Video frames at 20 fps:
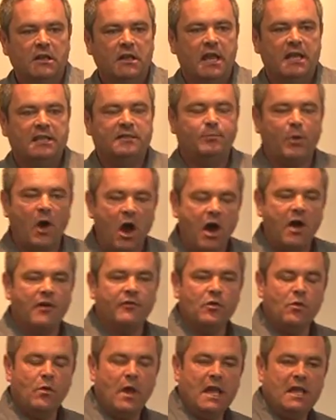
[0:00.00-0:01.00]
It's part of
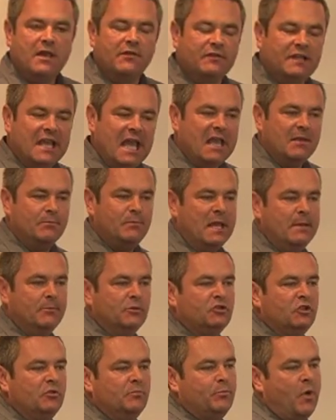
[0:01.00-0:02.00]
the way of getting people
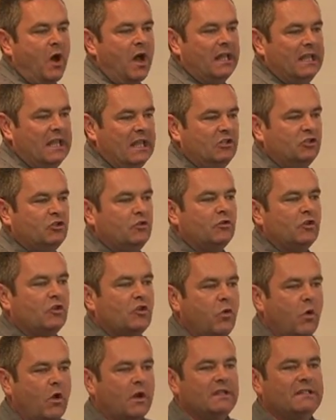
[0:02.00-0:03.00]
to buy into the
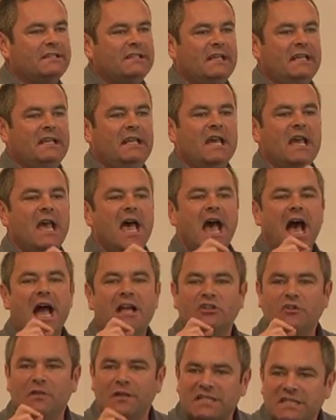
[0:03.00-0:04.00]
quality
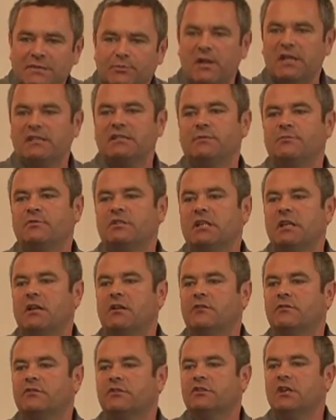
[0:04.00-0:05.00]
and to express
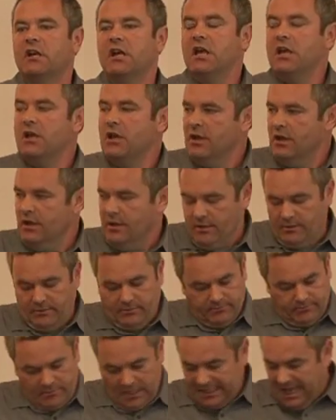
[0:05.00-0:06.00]
themselves.
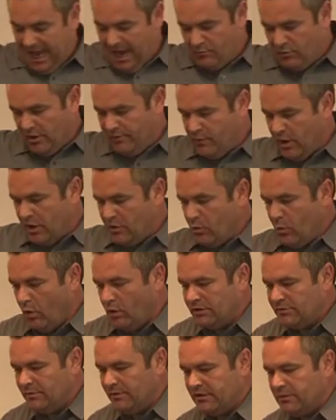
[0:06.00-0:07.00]
Again, we've won
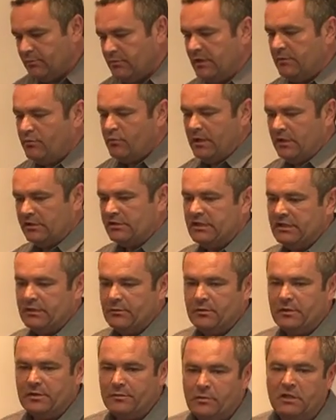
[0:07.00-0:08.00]
awards with
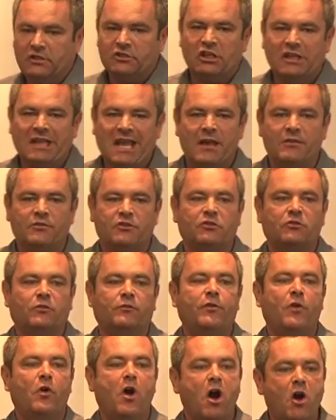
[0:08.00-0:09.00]
Wiltshire Council
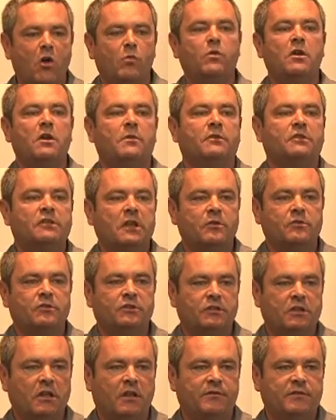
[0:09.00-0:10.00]
for our work with social
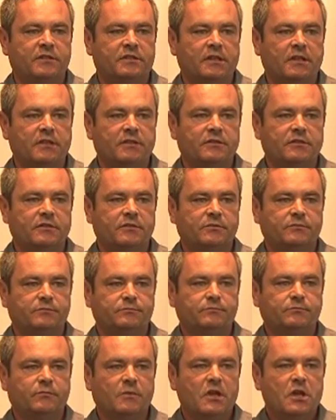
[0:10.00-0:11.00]
services
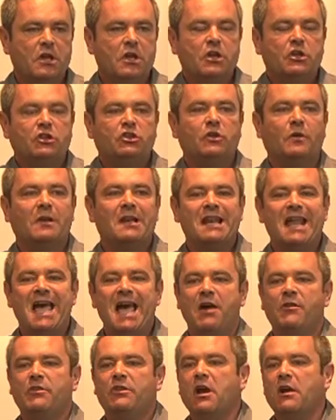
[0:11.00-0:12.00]
to
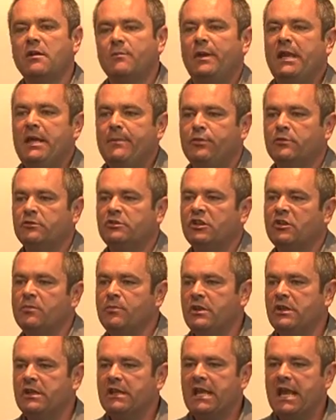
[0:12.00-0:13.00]
allow young people to
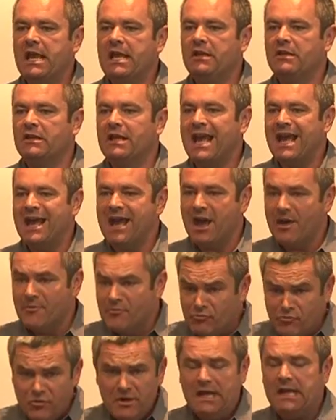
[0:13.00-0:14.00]
communicate at a
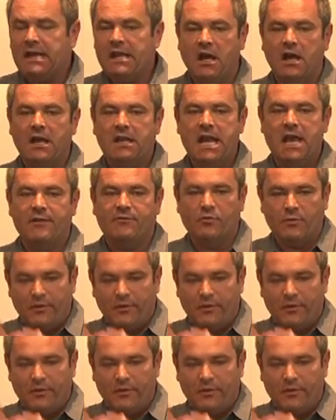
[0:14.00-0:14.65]
really high level.